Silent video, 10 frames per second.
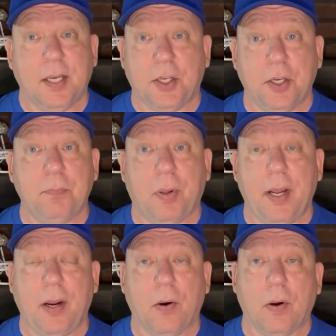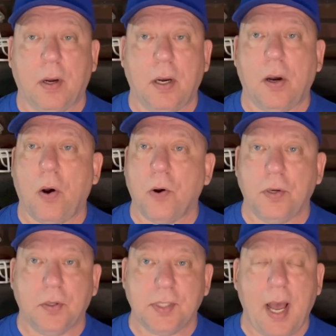Good player,
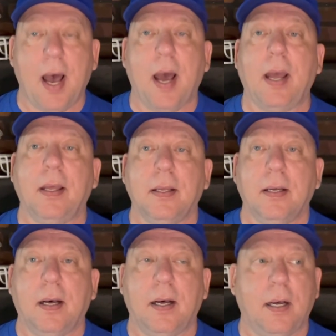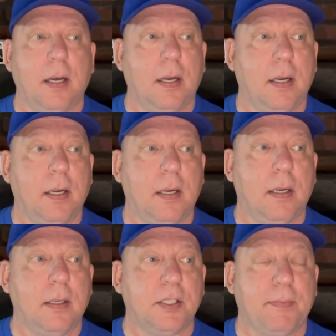hard-nosed guy.
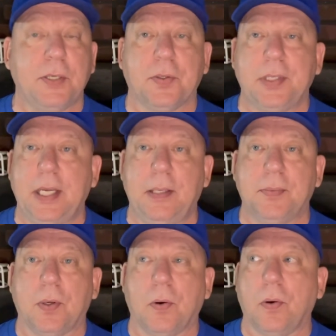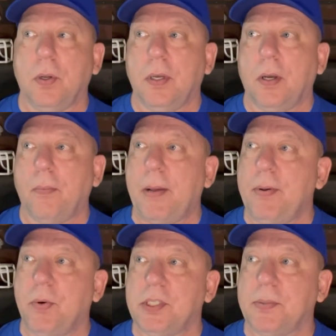Special teams, or maybe
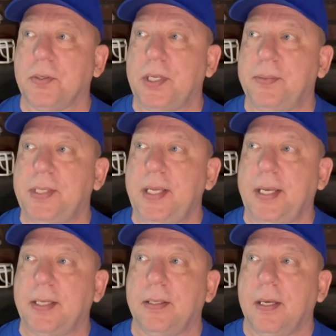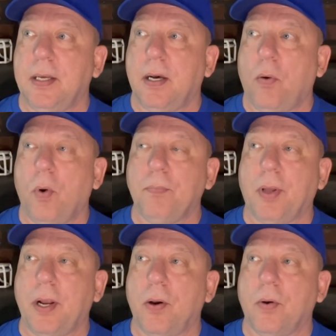it was special teams. He hit one
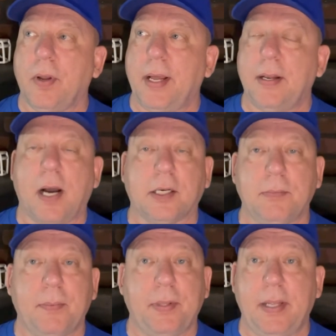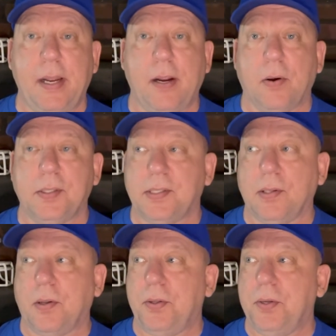player and knocked him up in the air. It's
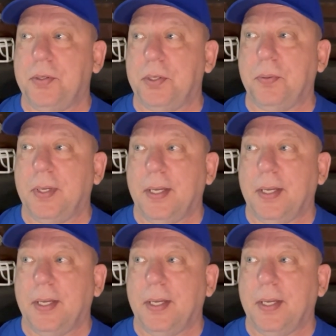still on YouTube.